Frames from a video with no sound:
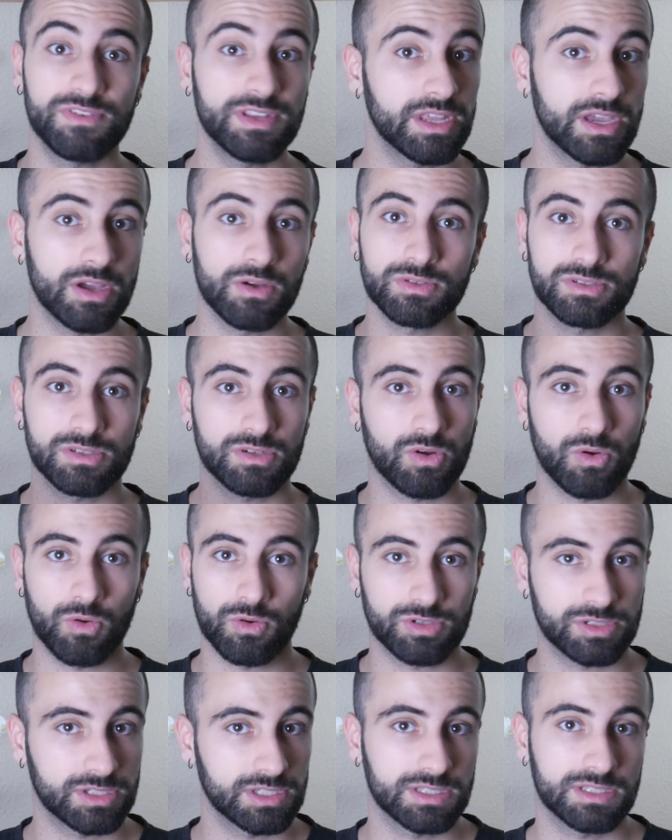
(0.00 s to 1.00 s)
videos and
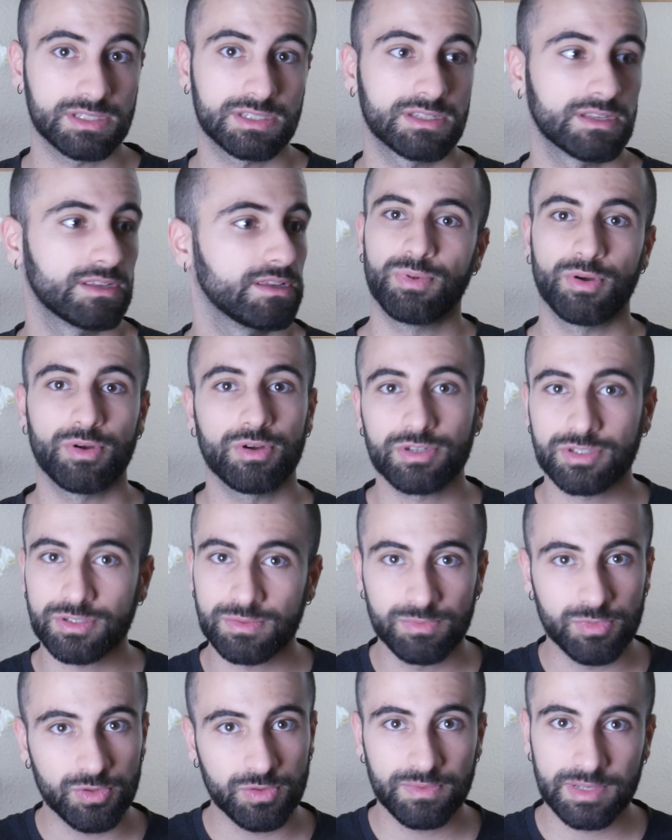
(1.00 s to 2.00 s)
courses, books,
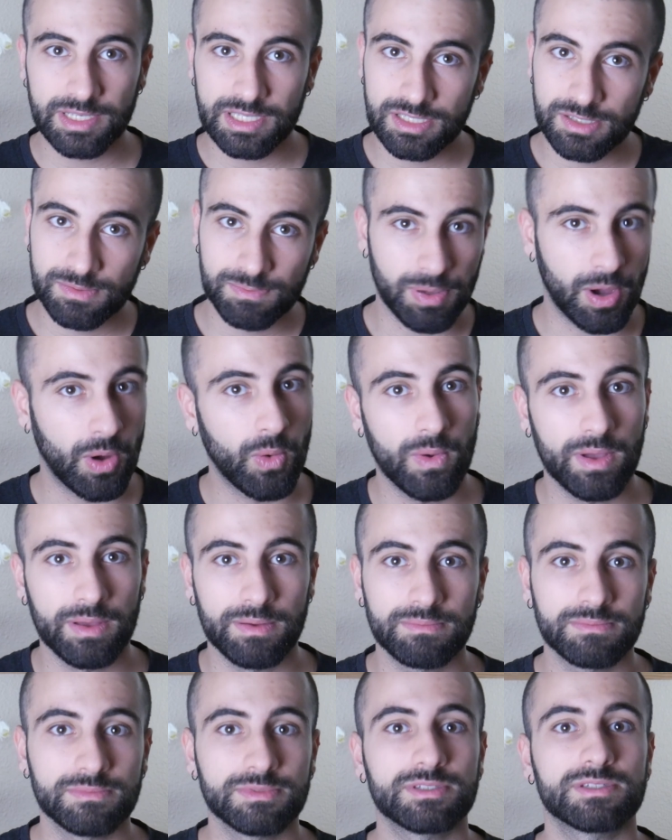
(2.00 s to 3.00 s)
movies,
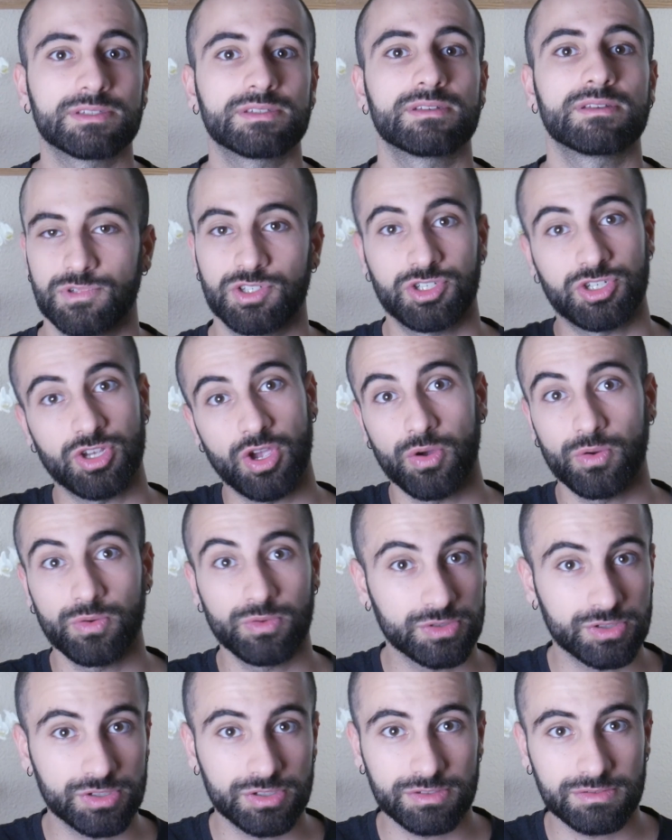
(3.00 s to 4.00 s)
poems,
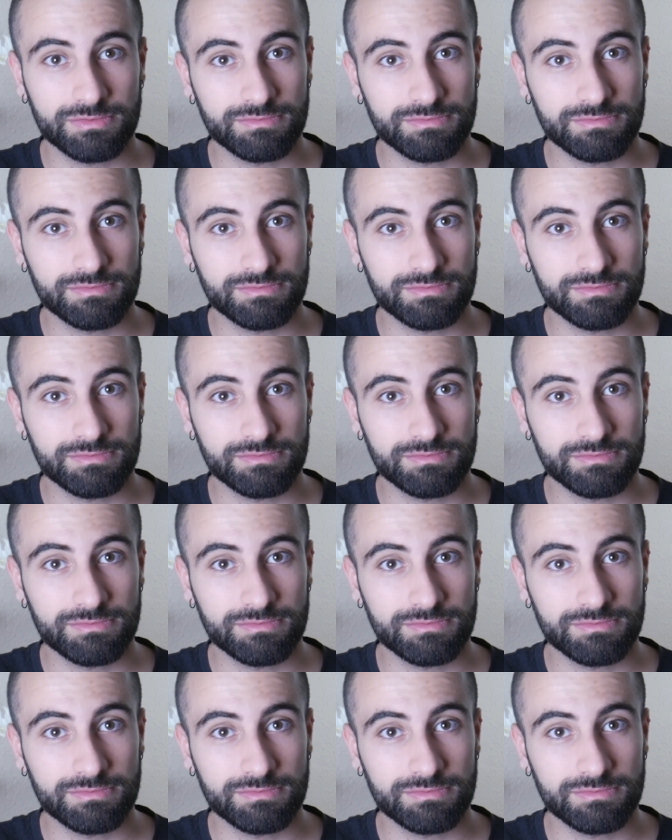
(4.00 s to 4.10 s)
shows,